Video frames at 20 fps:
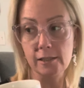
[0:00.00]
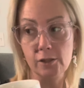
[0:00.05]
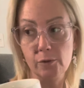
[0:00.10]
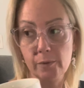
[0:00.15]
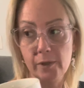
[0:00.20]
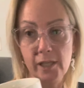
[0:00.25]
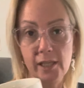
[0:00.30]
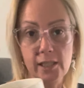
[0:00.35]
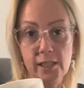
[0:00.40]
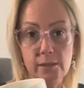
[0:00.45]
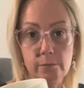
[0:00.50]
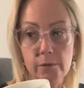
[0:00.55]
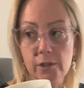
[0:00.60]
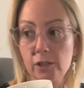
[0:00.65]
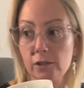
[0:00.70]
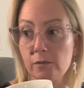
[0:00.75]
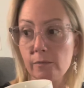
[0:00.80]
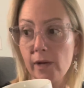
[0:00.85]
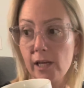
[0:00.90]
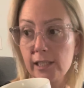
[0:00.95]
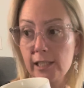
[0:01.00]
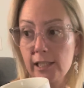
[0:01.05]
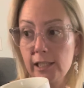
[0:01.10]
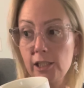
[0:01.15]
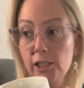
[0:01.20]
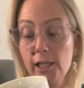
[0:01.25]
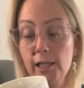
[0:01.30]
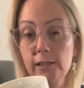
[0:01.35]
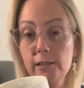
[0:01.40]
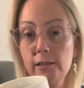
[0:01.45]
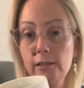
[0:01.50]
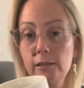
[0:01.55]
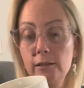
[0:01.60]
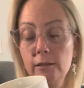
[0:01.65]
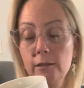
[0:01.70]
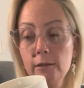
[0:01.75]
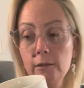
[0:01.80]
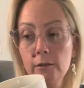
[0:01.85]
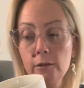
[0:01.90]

Nobody gives me those messages.